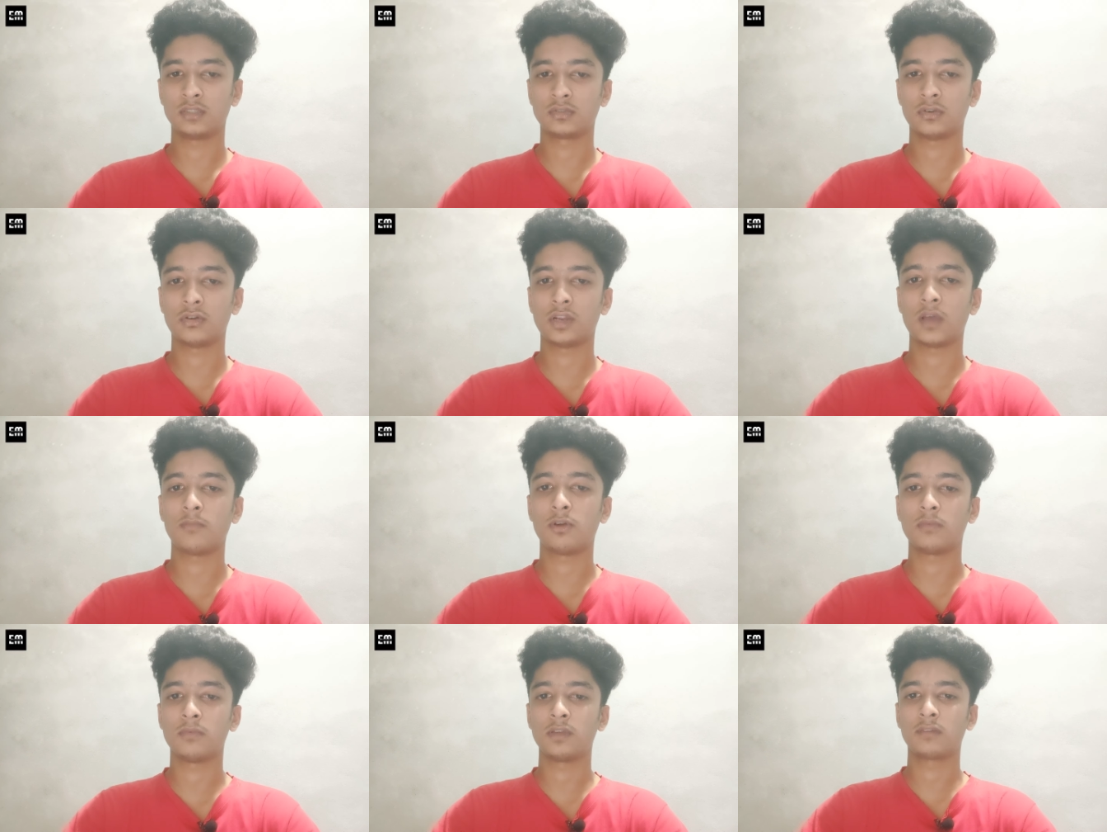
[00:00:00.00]
It's not
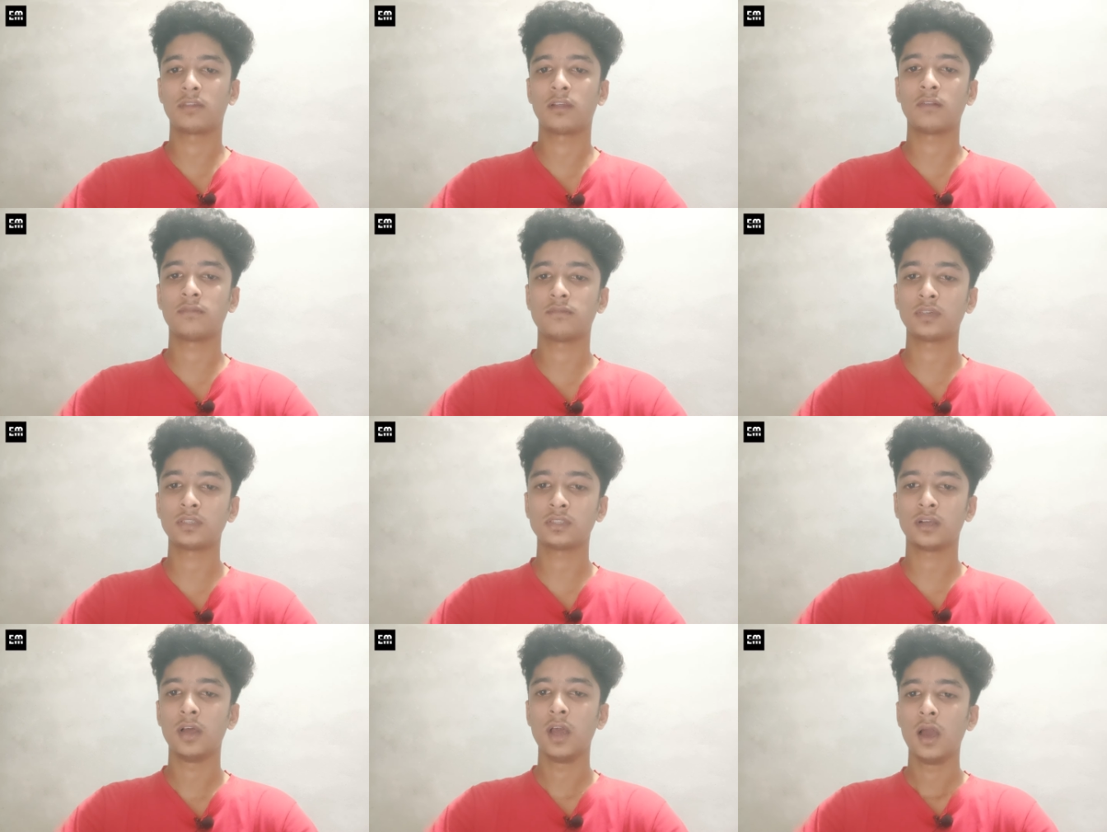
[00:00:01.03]
about being
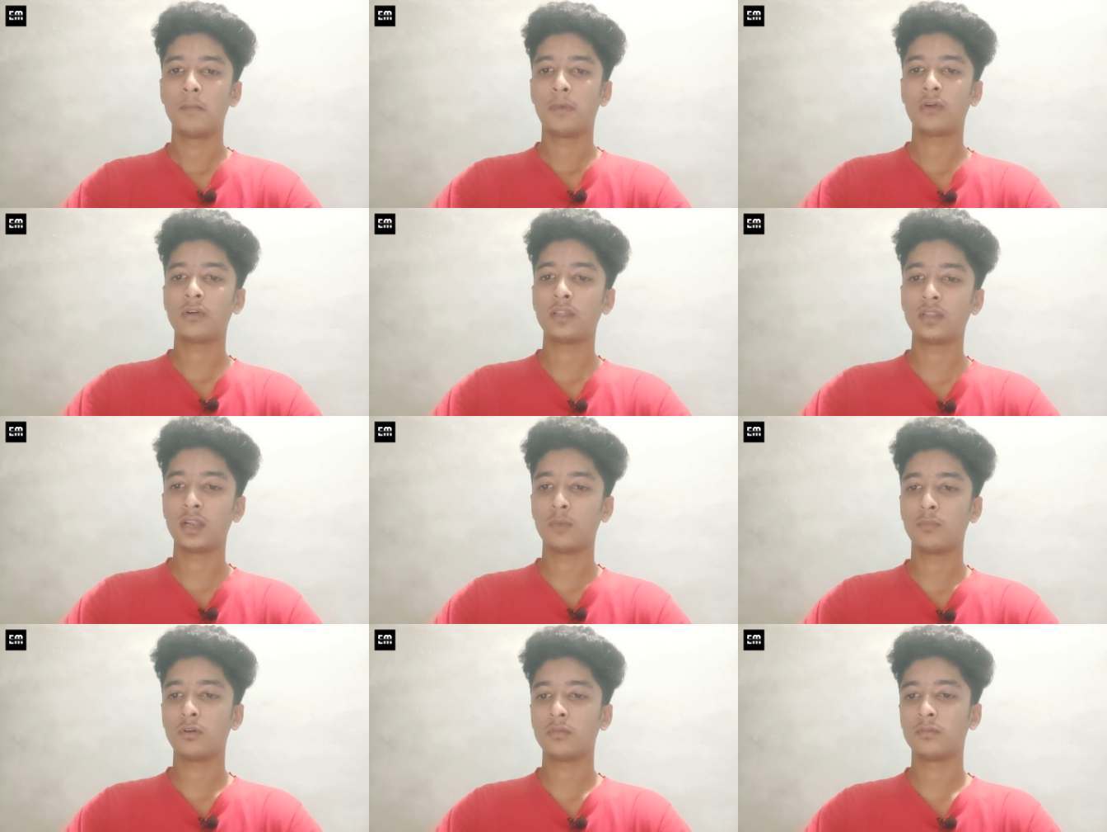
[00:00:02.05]
selfish, but rather
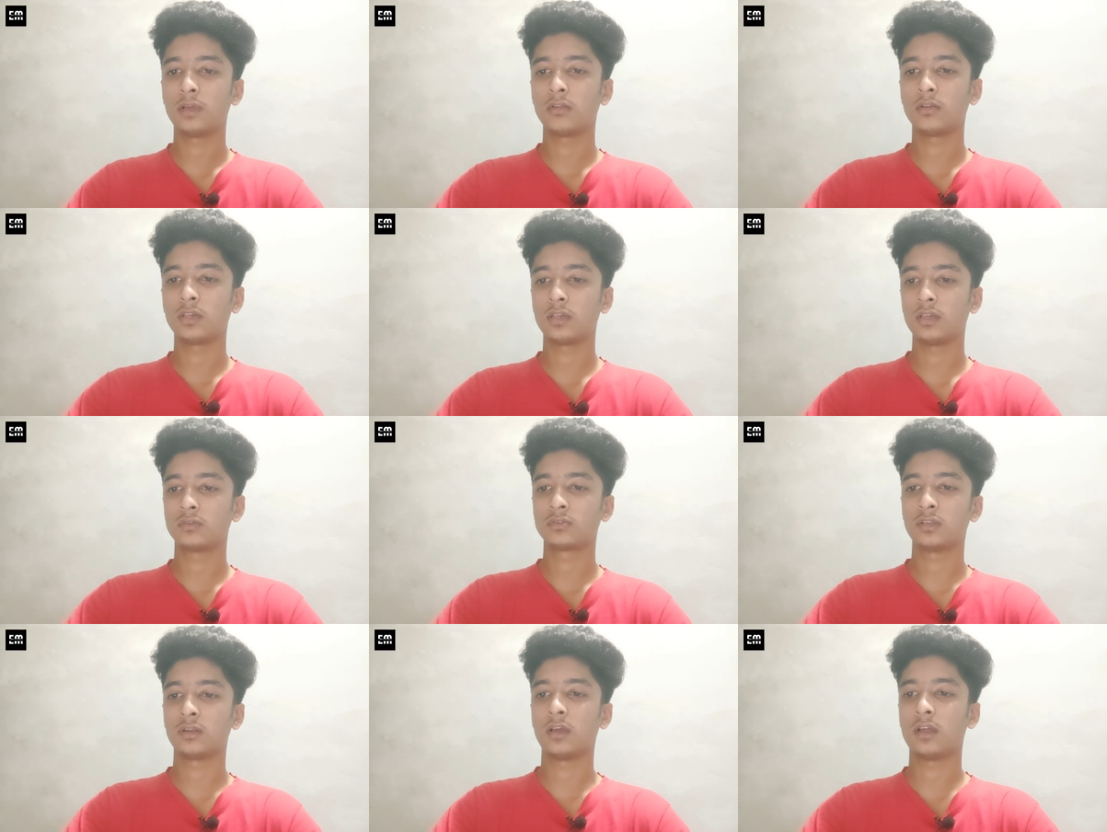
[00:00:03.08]
about valuing
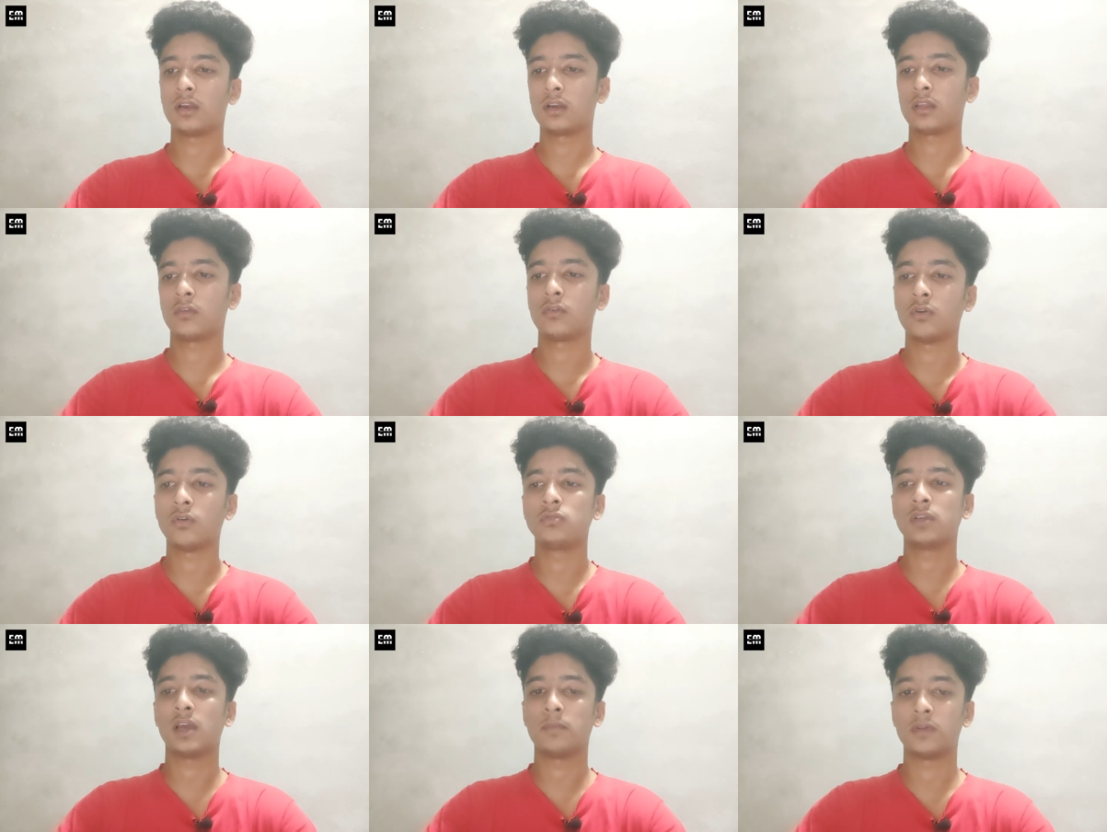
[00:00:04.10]
yourself and your
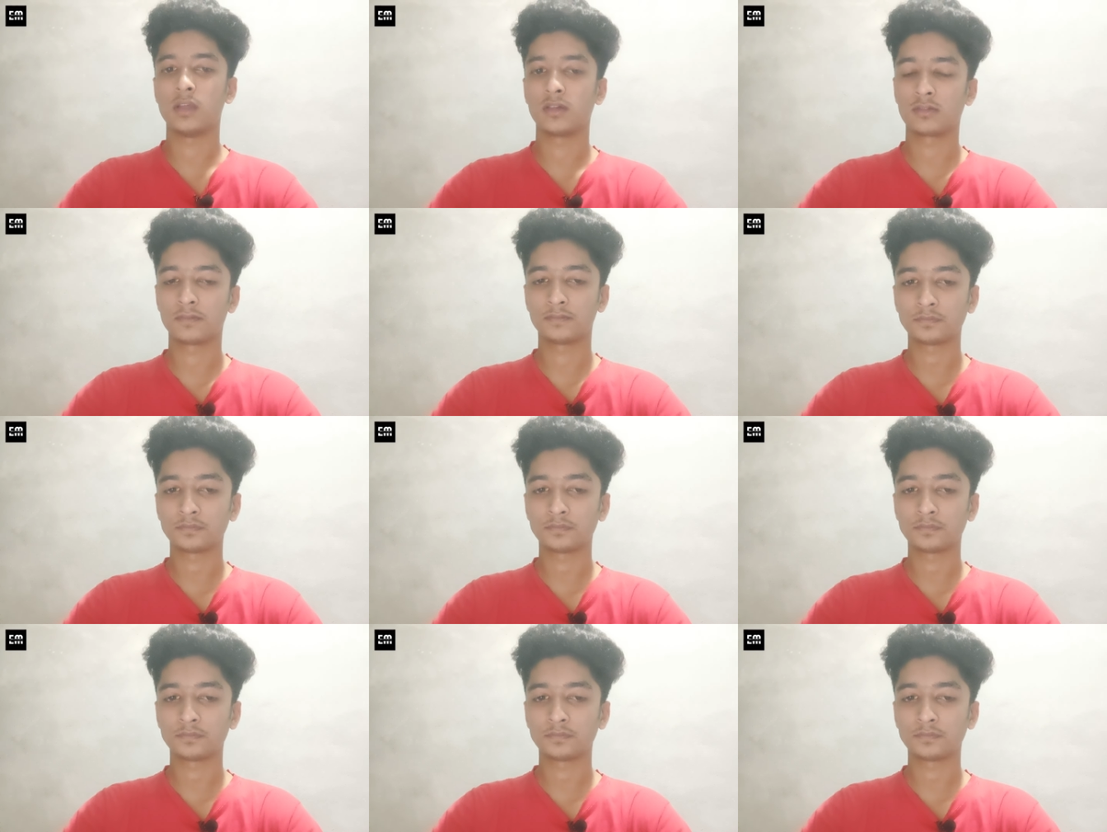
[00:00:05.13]
own happiness.